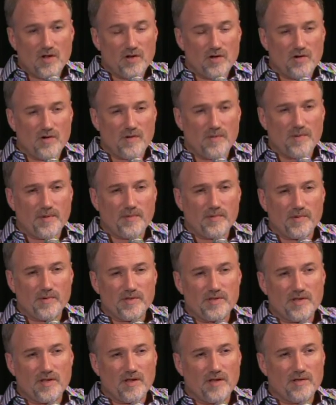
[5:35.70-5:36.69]
You know, I remember
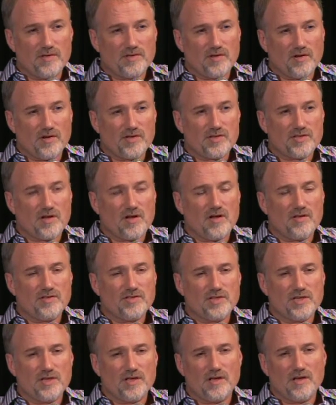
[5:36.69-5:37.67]
with Darius
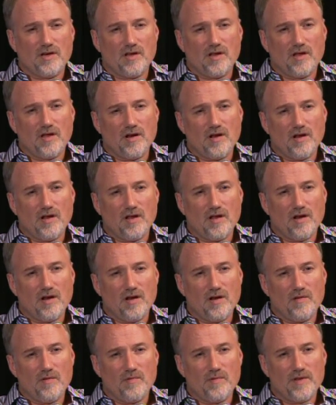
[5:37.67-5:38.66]
Khondji,
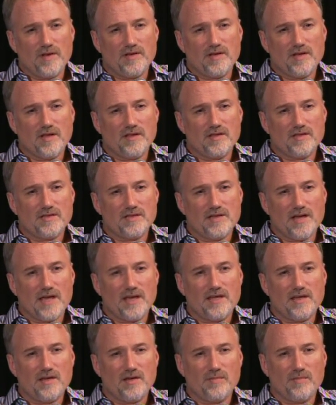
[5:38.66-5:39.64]
and we'd done this
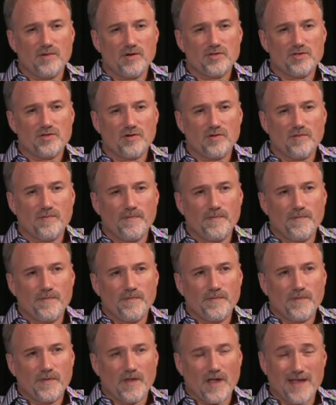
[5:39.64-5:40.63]
Nike commercial.
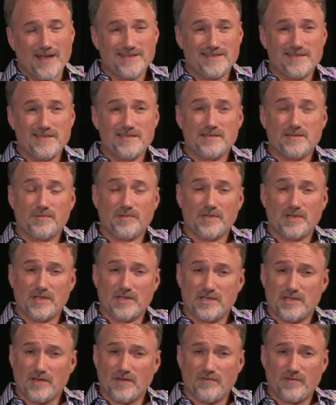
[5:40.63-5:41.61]
I'd seen something that
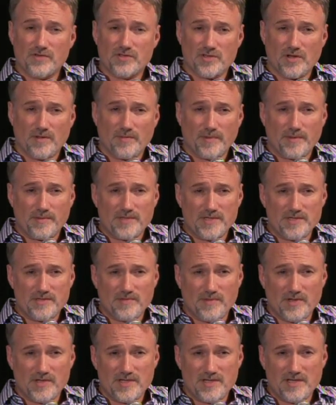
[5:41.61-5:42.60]
he'd done for Jean-Baptiste
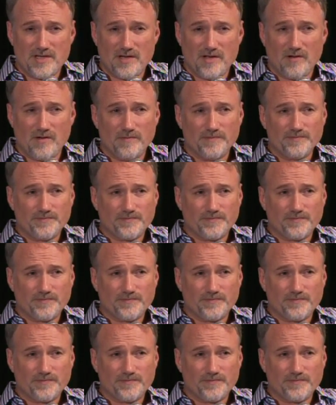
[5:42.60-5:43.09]
Mondino,